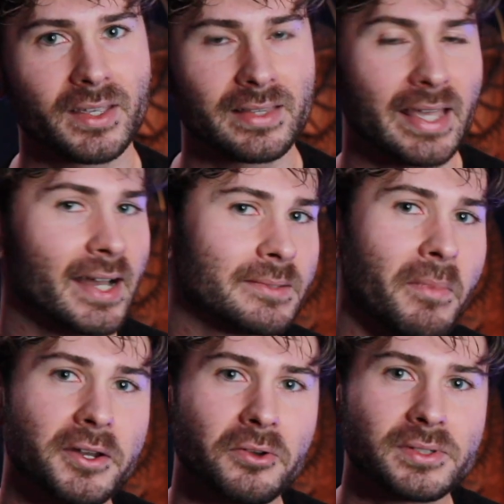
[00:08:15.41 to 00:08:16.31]
the
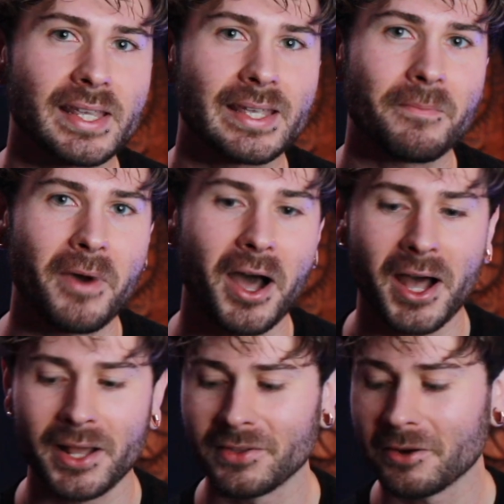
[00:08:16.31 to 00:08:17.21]
Xmondo team
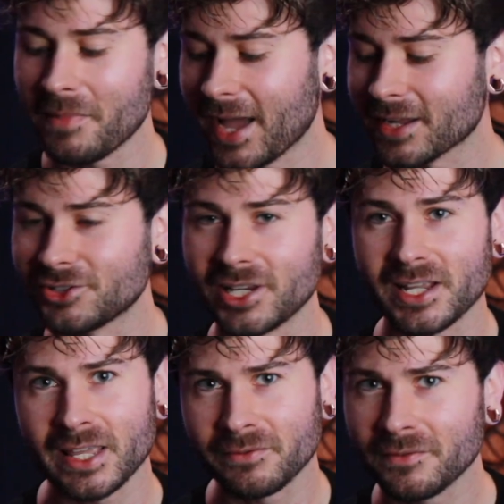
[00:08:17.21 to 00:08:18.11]
on their
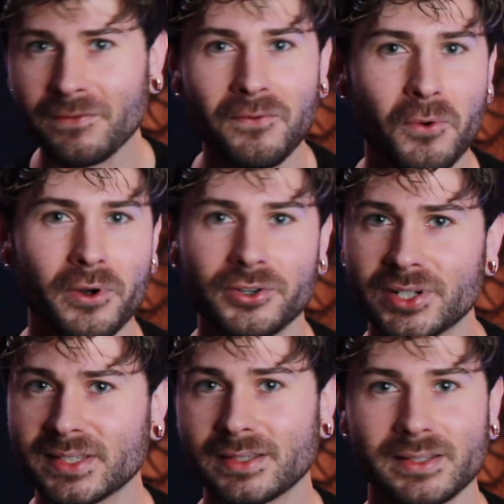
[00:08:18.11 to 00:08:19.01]
packaging, even for
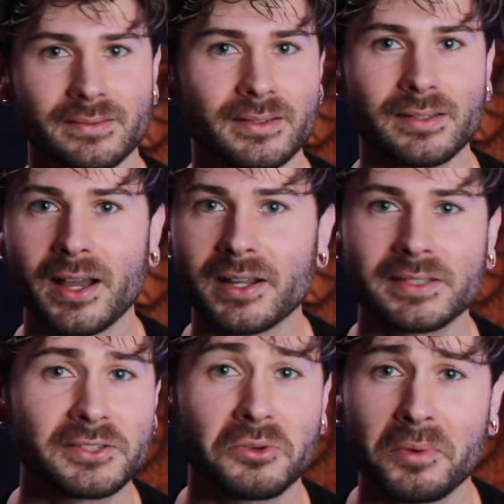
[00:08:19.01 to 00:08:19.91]
just a
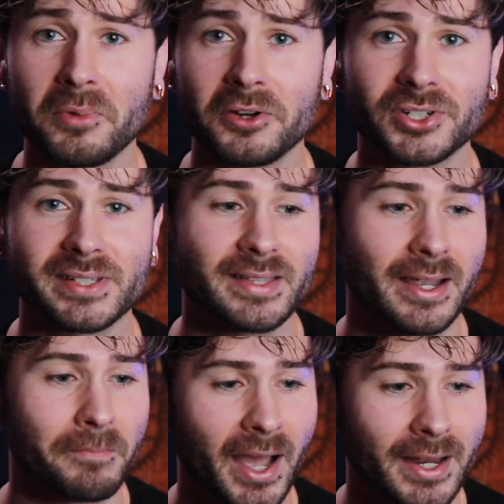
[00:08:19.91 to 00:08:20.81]
consumer purchase
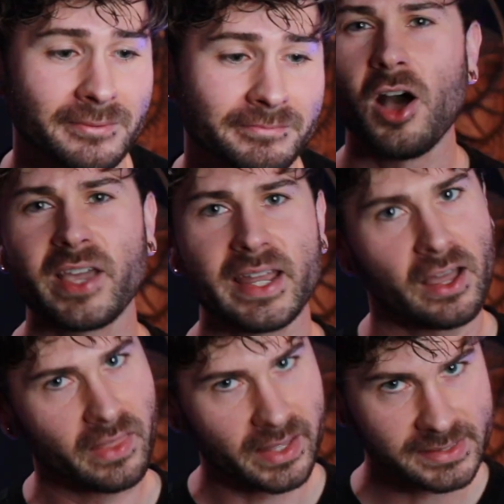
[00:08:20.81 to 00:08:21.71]
like mine. Okay,
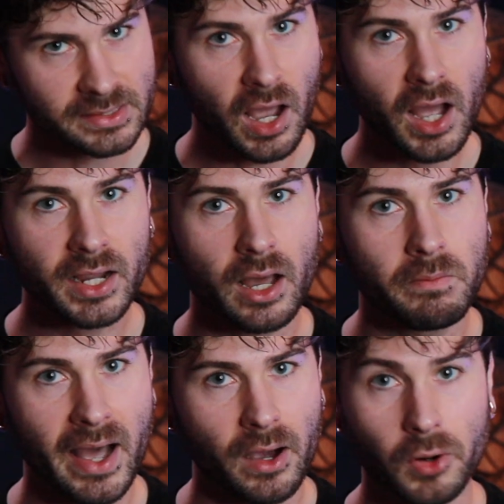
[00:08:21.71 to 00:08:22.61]
now let's talk
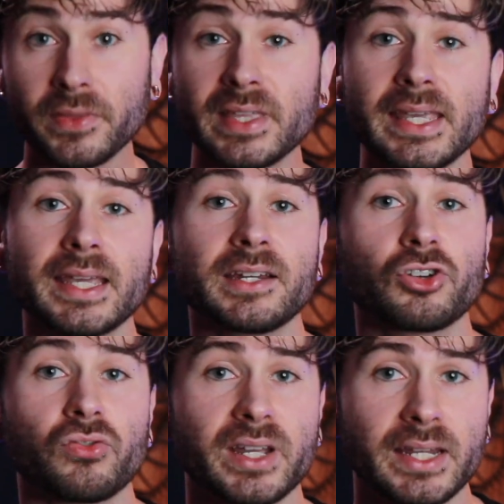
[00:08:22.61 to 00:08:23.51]
about the
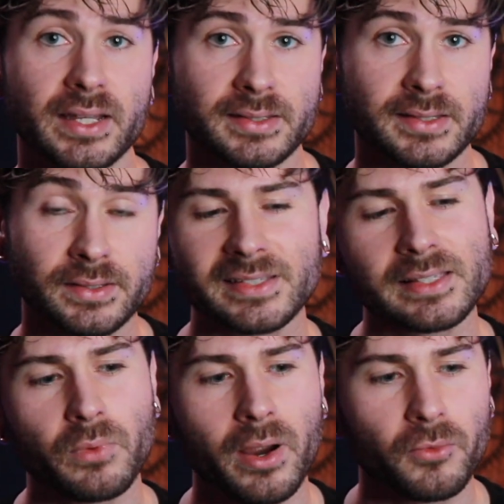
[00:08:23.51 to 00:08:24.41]
ingredients. This
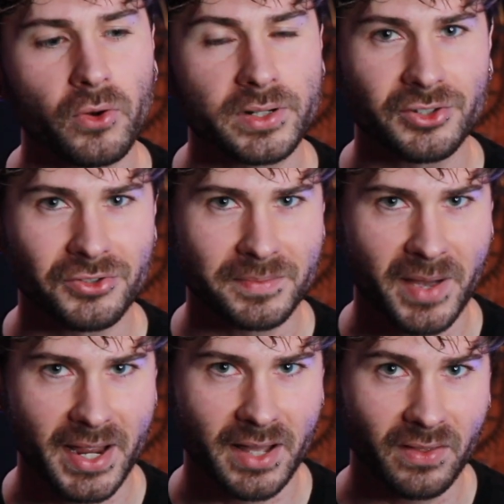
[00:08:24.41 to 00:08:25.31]
is where I'm going to use
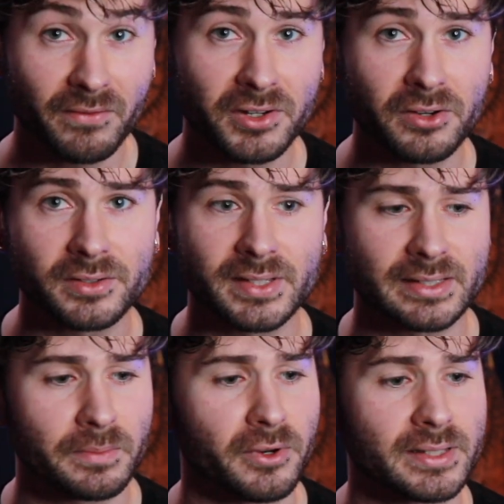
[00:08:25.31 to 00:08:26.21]
my 11 years
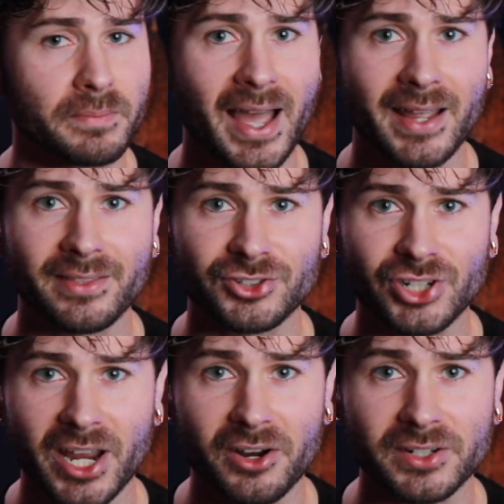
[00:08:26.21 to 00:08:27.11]
experience behind the
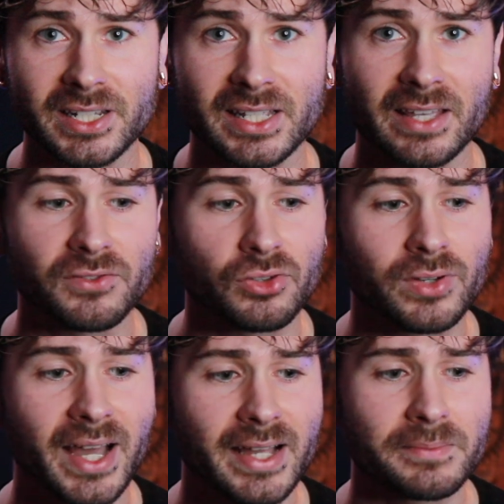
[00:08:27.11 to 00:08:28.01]
chair to give you
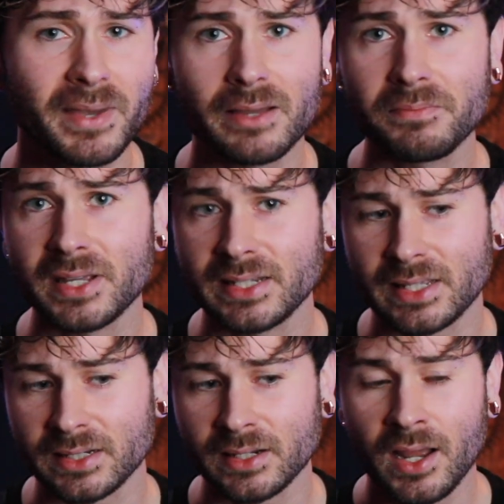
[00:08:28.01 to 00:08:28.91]
guys my
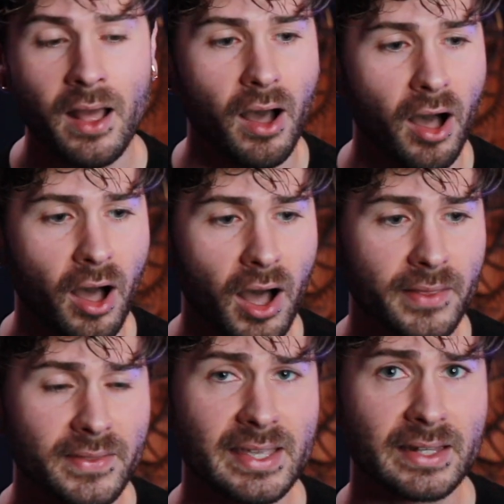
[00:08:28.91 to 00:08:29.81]
opinion
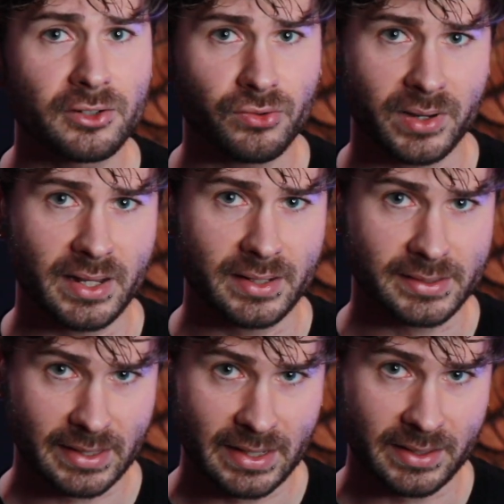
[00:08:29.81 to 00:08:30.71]
on the
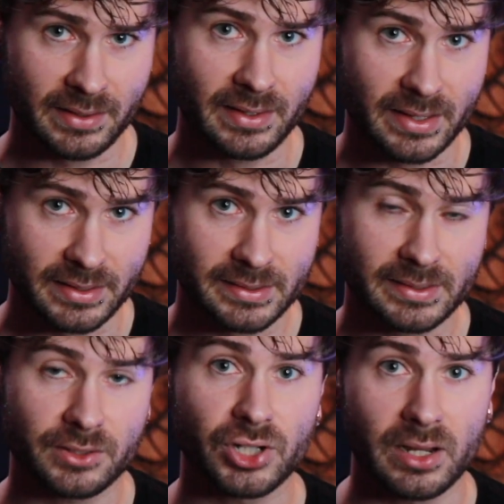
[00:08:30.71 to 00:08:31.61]
ingredients in
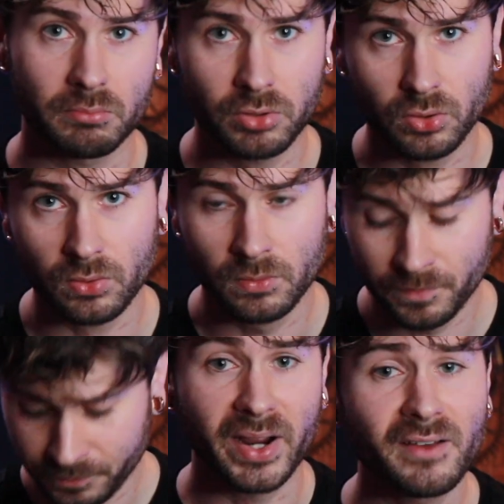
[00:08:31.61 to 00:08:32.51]
this shampoo.
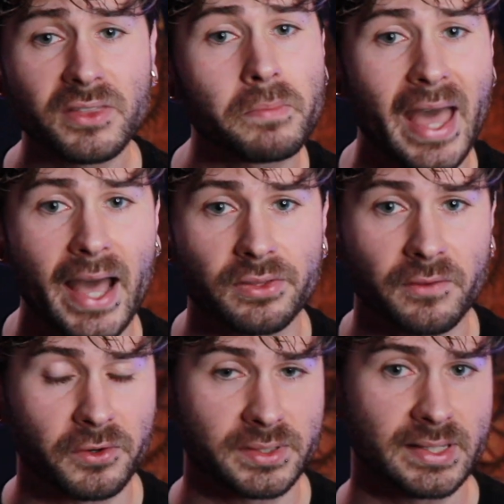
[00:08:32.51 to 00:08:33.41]
Right off the bat, the
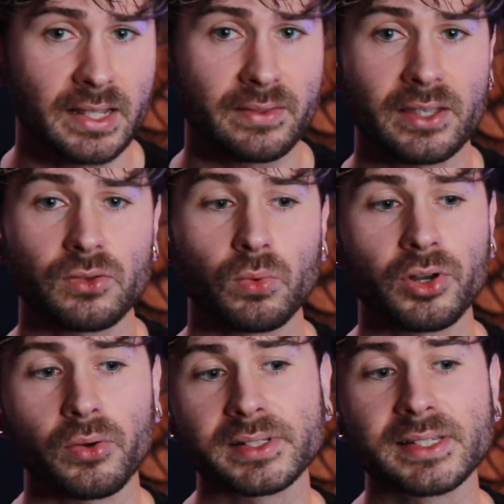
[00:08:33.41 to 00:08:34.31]
first thing that you will
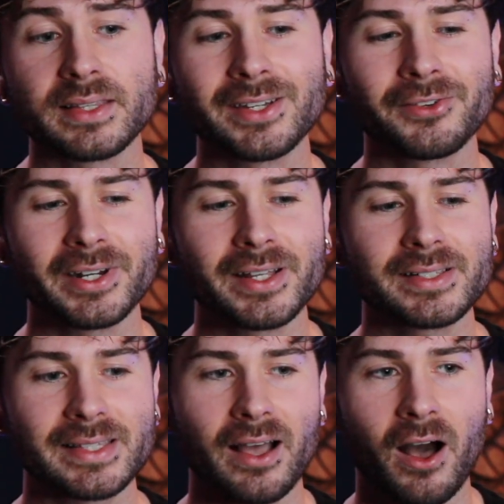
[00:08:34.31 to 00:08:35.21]
notice in the
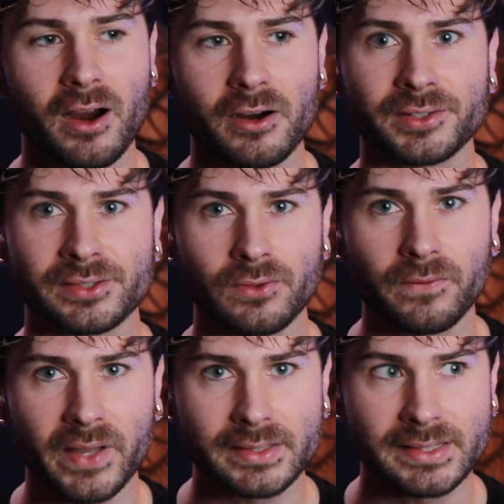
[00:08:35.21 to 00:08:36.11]
ingredients are
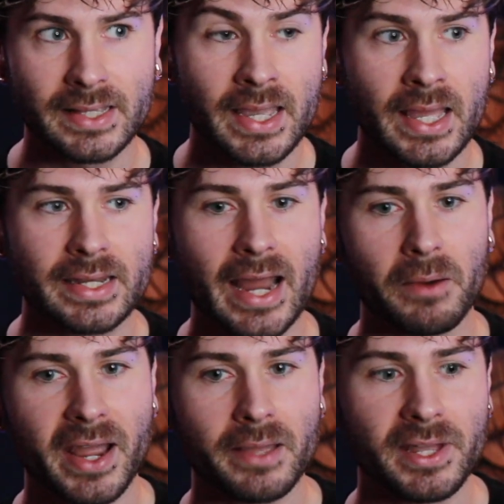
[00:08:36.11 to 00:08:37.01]
sulfates. Now,
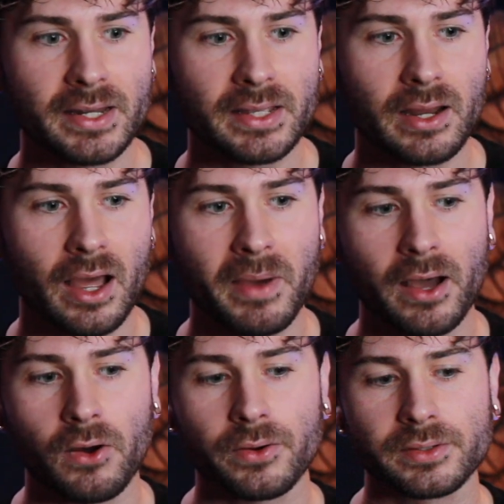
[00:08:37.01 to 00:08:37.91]
my opinion
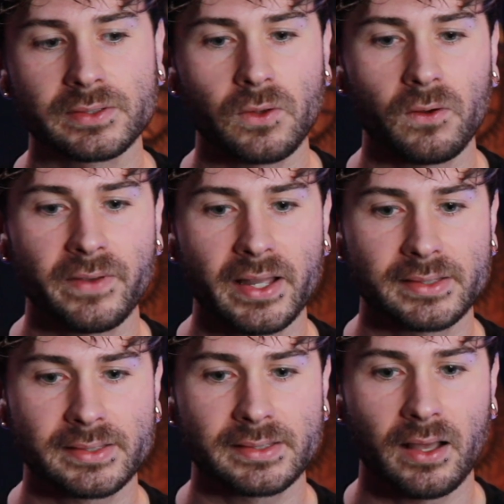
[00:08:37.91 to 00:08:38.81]
about
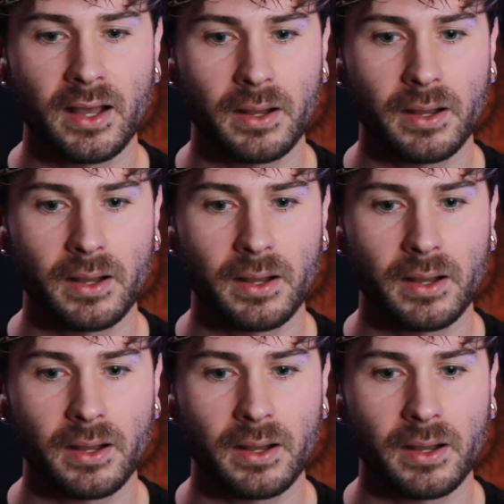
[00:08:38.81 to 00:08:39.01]
sulfates